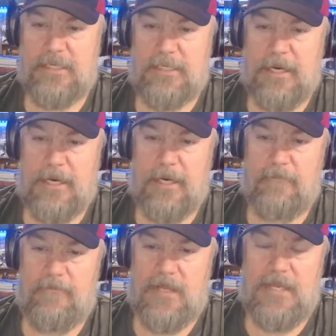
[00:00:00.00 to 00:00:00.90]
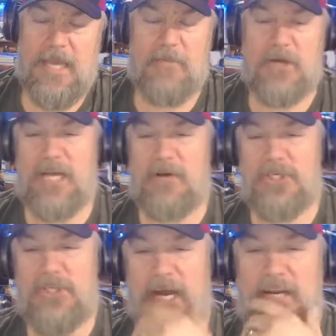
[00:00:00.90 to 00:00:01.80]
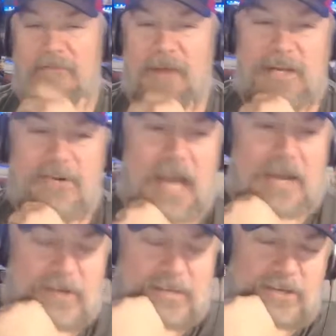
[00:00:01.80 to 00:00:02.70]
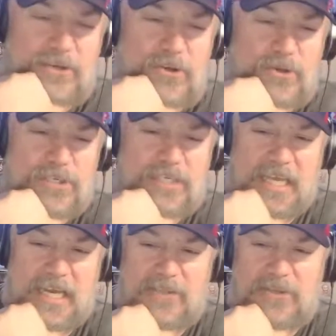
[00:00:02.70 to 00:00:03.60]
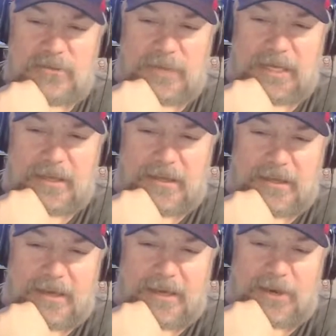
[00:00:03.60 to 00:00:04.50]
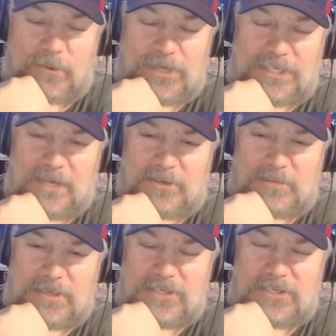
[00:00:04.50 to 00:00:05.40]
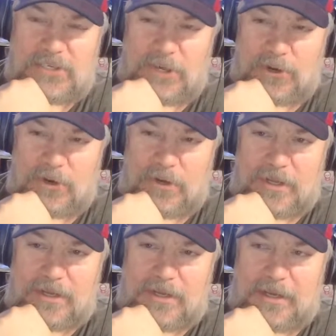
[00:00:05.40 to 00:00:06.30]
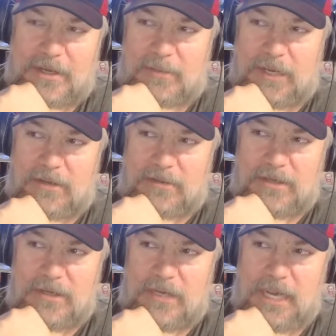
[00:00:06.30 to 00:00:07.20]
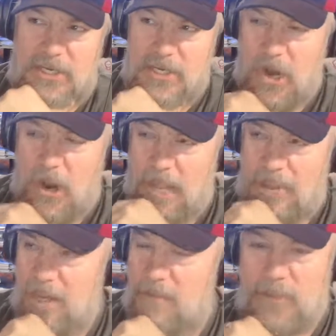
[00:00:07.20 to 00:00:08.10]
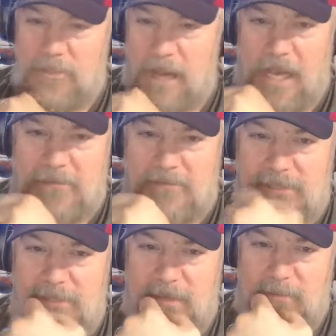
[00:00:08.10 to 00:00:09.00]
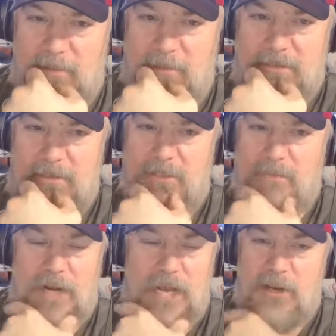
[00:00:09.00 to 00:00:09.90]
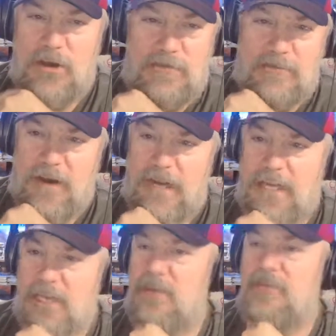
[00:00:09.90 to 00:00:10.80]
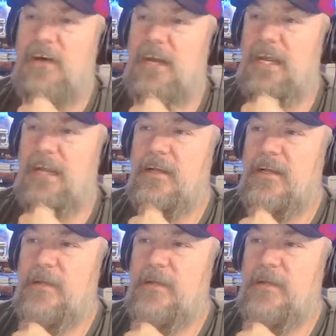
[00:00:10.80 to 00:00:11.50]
Yeah, Mars, I was trying to find your address. I knew you had sent it to me, and I reached out to Miss So, and I'm like, I'm almost positive she sent me a message somewhere, and I couldn't find it.